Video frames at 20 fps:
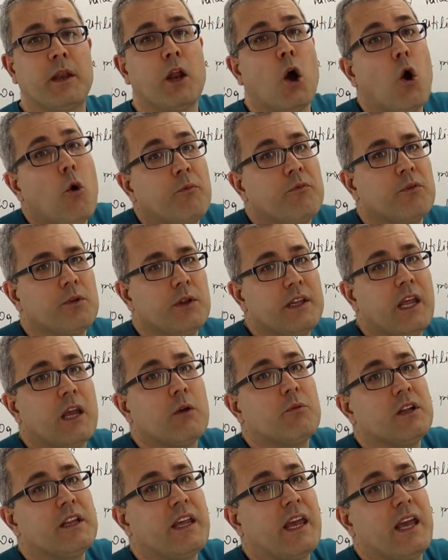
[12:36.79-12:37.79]
and hopefully they
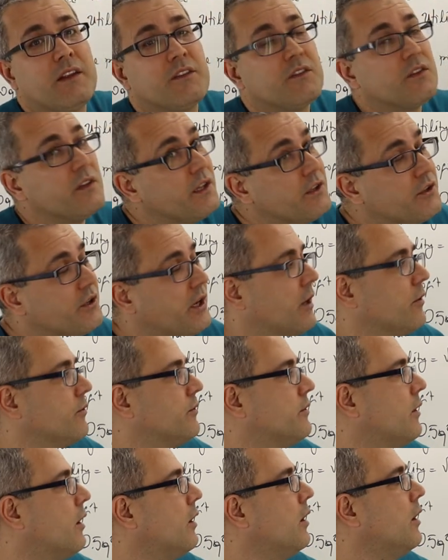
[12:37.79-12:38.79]
will cancel each
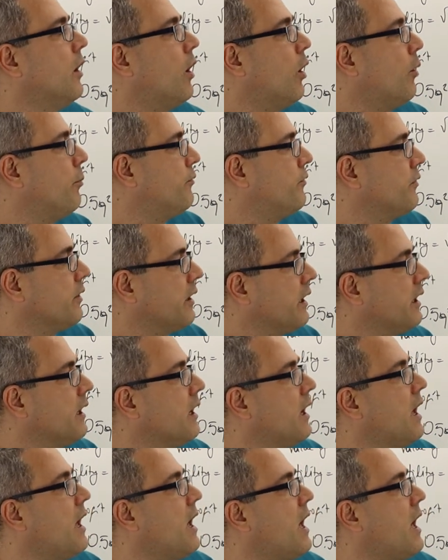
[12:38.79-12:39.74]
out, hopefully.